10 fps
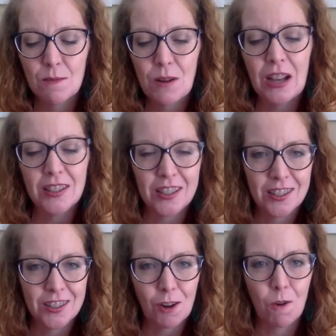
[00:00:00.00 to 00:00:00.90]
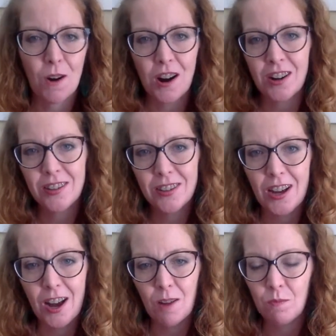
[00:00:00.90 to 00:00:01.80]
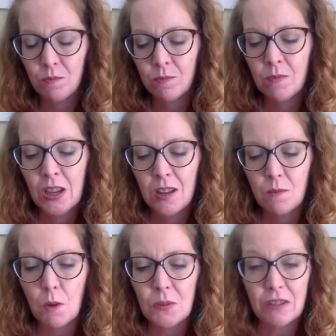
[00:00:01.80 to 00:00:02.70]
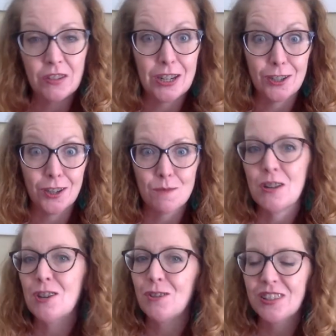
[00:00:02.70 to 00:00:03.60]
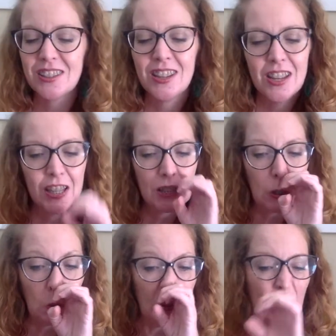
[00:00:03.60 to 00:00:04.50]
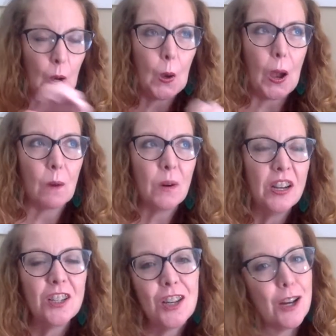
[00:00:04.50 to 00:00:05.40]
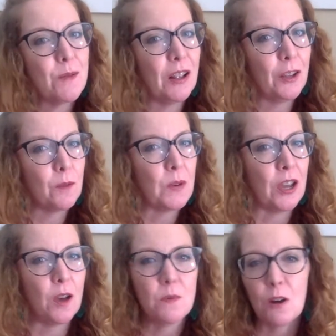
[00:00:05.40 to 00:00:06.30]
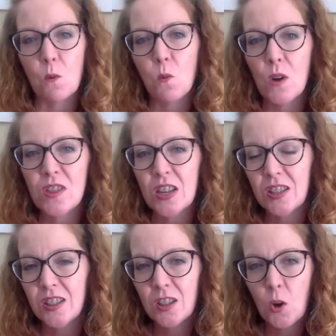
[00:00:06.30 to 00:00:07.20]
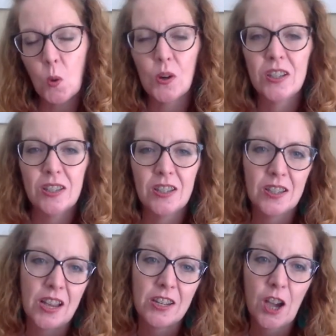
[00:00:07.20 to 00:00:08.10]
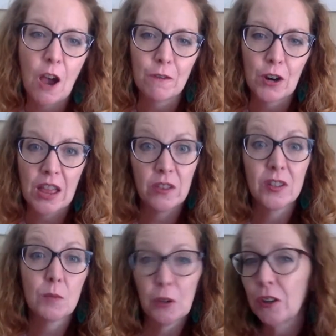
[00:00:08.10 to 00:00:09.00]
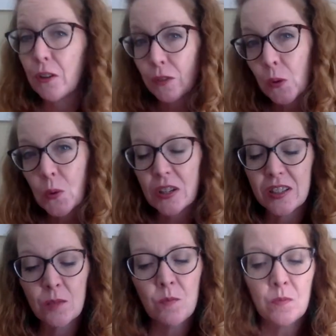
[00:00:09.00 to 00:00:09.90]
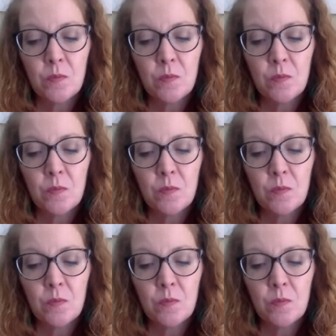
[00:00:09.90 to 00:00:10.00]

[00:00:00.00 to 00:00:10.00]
pauses or moments I have to take to look at my notes. So I wanted to talk about a little bit about what this course is designed to cover and the spirit of the course.